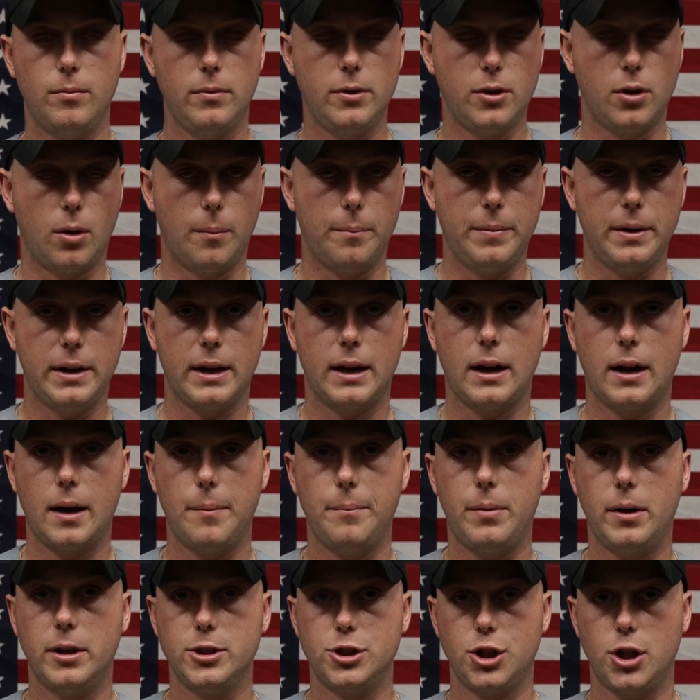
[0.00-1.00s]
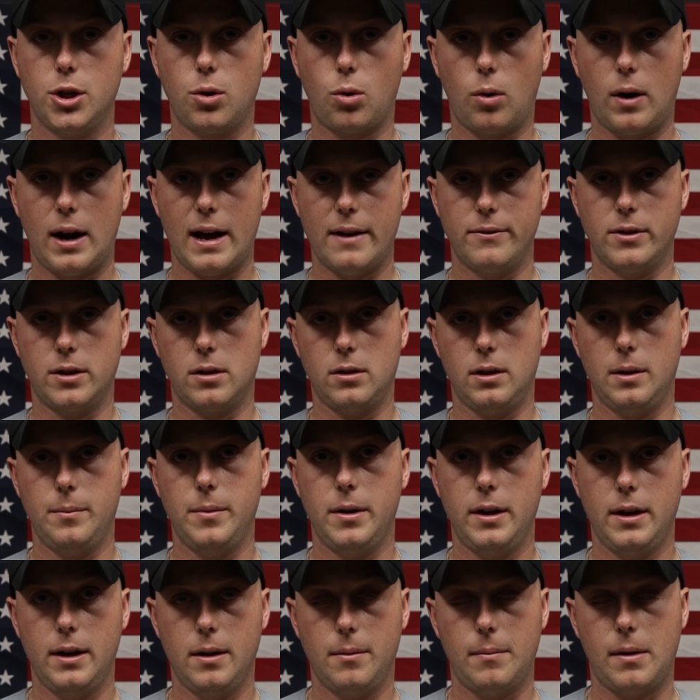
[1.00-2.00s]
you know, being on a budget or having a
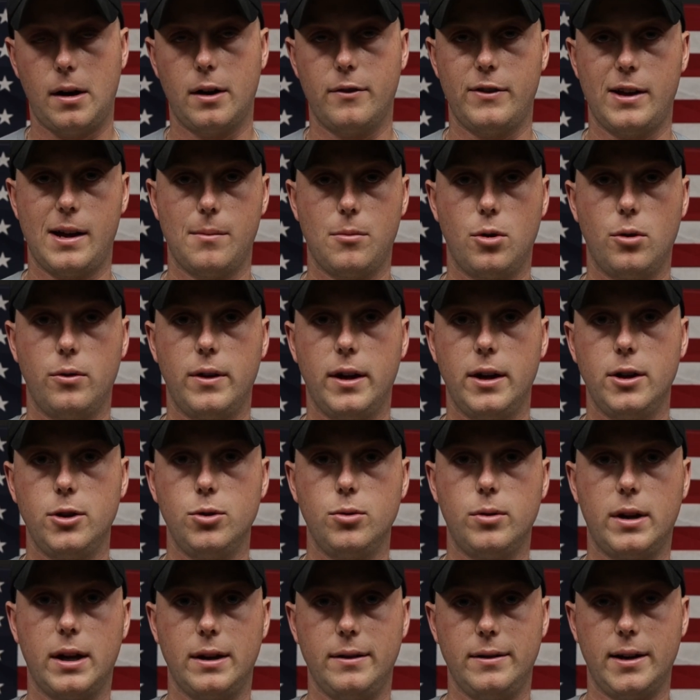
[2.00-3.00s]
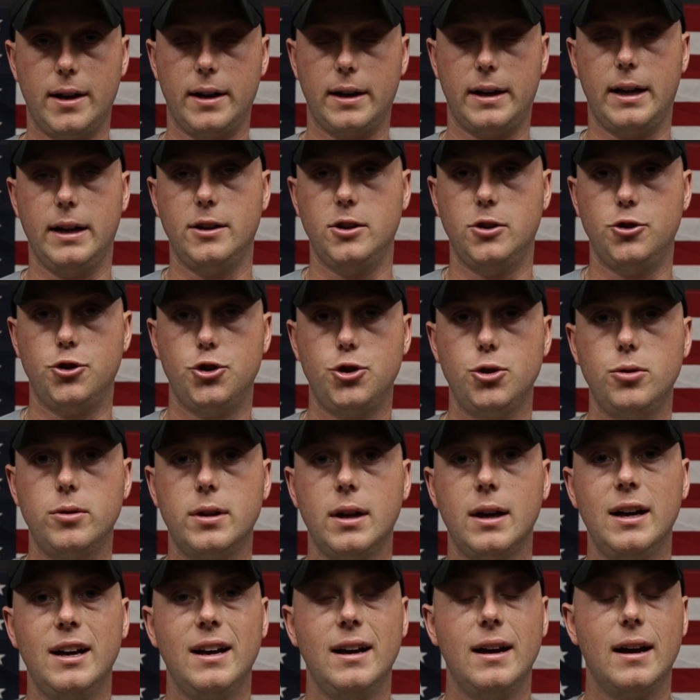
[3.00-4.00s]
limited amount of ammo that you can dedicate to shoot